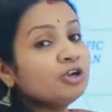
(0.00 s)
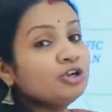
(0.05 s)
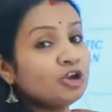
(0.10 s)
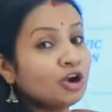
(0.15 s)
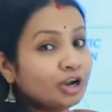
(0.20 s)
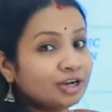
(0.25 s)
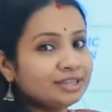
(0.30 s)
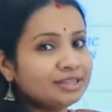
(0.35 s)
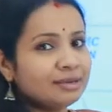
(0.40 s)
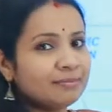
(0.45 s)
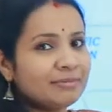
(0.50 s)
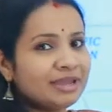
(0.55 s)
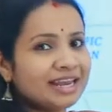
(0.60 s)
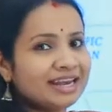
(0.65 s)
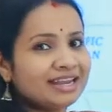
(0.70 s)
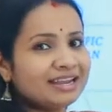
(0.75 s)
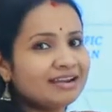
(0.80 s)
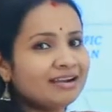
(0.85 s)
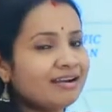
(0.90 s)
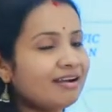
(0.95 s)
North
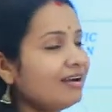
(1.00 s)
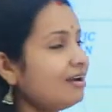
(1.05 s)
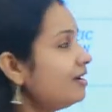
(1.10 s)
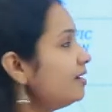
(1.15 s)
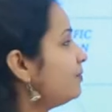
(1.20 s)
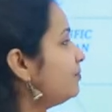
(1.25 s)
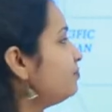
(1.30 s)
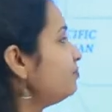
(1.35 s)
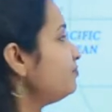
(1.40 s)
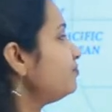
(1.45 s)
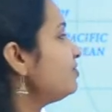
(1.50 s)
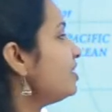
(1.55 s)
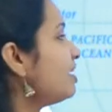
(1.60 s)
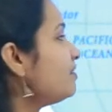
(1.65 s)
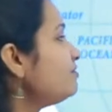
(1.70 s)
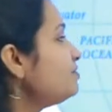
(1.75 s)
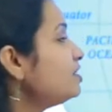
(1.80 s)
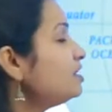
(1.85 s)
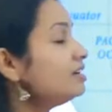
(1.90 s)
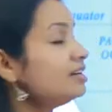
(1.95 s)
America. We
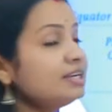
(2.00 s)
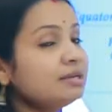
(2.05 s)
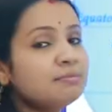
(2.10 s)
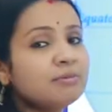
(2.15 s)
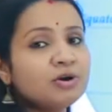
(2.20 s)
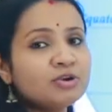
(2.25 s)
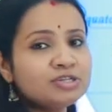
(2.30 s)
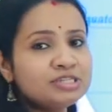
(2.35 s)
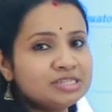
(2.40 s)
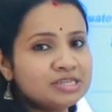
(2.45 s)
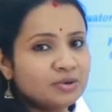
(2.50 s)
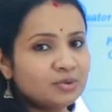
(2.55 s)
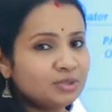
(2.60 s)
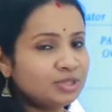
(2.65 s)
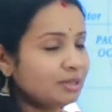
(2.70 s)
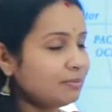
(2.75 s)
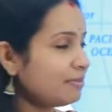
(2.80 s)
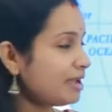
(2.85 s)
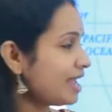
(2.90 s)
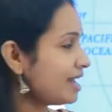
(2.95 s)
have learned about South
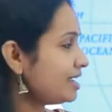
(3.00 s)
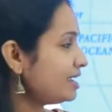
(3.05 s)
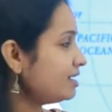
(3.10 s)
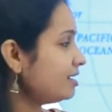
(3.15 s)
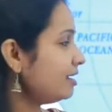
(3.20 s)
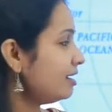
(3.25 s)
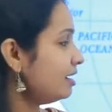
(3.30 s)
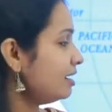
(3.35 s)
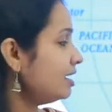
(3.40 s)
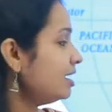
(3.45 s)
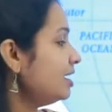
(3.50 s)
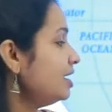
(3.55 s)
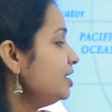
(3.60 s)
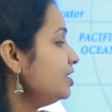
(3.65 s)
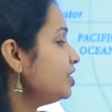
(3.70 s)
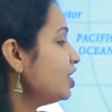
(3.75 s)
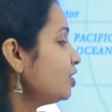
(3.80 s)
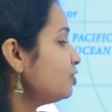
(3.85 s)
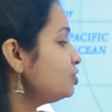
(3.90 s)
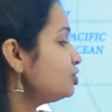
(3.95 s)
America.
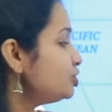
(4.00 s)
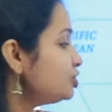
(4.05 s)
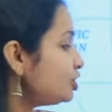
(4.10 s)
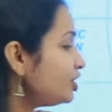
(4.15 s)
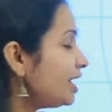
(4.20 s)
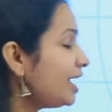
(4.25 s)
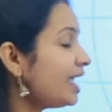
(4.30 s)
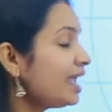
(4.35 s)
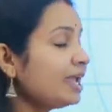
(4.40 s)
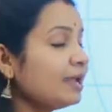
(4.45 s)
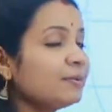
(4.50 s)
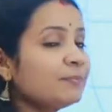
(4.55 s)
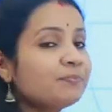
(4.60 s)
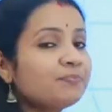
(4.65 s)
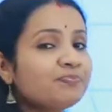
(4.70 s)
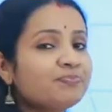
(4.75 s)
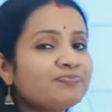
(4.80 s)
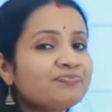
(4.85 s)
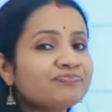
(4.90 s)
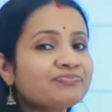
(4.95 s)
Now today,
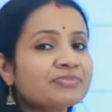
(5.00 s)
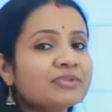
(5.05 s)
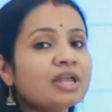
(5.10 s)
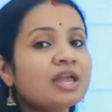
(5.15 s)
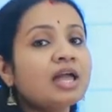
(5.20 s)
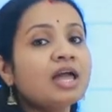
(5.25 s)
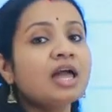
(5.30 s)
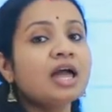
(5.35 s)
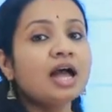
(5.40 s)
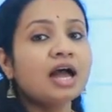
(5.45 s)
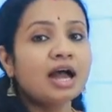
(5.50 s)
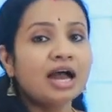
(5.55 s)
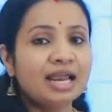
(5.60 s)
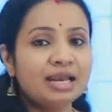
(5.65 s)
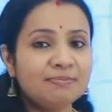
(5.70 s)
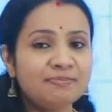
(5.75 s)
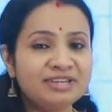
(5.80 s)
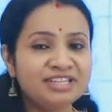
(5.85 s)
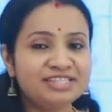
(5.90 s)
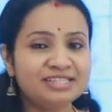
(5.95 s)
I'll
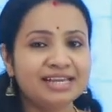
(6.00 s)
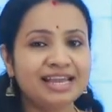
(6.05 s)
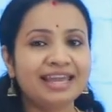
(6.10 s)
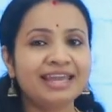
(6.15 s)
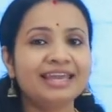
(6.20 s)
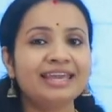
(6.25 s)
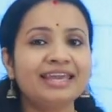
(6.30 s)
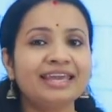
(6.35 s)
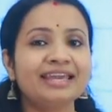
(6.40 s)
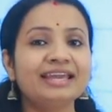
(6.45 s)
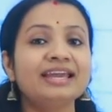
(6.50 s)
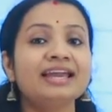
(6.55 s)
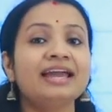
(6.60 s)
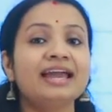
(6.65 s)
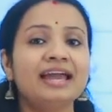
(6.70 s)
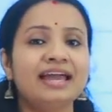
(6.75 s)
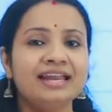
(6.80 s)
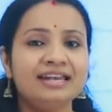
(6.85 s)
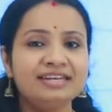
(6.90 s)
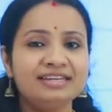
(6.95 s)
be taking
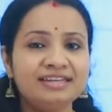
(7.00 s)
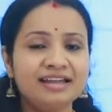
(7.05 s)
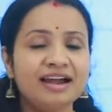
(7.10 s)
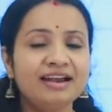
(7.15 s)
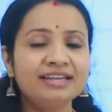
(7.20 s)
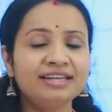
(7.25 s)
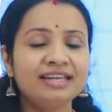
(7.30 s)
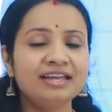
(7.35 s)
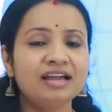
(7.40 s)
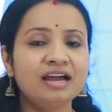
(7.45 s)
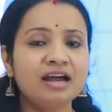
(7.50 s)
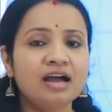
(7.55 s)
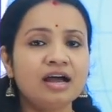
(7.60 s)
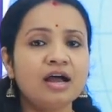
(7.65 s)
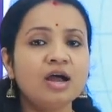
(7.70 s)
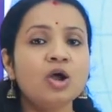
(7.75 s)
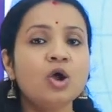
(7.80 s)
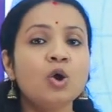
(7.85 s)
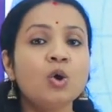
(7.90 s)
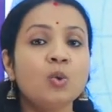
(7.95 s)
Antarctica,
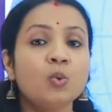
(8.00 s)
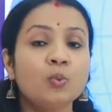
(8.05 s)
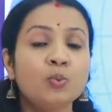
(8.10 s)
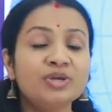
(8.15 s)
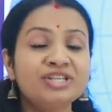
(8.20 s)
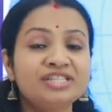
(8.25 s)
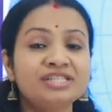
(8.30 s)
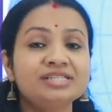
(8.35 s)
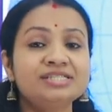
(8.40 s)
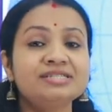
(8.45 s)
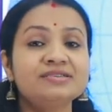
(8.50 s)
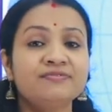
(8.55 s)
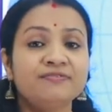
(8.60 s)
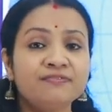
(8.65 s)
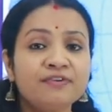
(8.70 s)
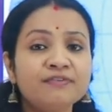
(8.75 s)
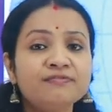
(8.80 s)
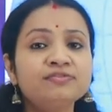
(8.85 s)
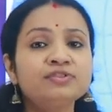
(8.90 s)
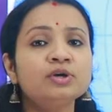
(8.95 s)
which is the
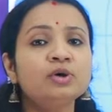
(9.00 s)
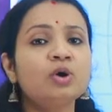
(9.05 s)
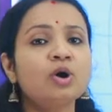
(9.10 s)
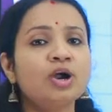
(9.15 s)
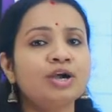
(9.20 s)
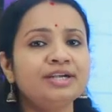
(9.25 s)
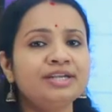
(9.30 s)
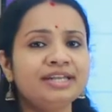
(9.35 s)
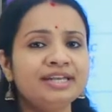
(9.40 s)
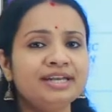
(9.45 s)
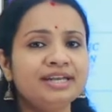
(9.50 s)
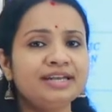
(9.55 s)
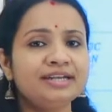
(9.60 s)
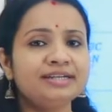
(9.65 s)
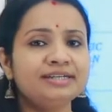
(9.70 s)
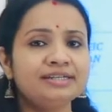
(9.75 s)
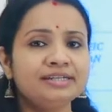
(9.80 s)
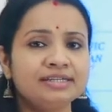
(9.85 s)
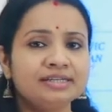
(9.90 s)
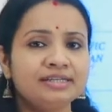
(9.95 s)
5th
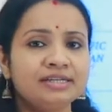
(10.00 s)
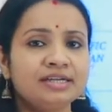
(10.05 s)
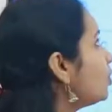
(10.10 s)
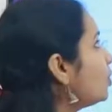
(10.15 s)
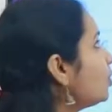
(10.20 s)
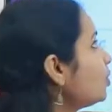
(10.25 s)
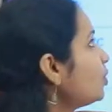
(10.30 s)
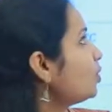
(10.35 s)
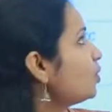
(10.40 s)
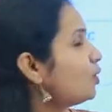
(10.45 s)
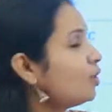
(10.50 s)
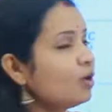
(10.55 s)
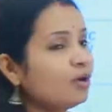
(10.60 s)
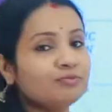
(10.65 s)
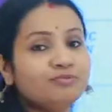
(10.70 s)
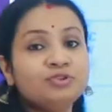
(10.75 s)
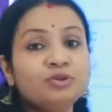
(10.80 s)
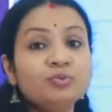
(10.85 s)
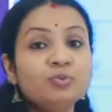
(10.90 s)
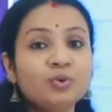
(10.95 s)
continent
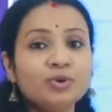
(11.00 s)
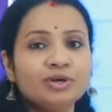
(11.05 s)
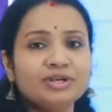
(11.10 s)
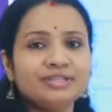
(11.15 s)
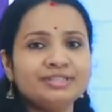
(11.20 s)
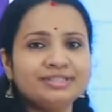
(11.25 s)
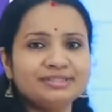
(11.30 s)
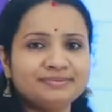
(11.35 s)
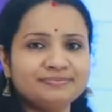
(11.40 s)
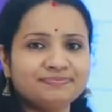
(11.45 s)
of the world.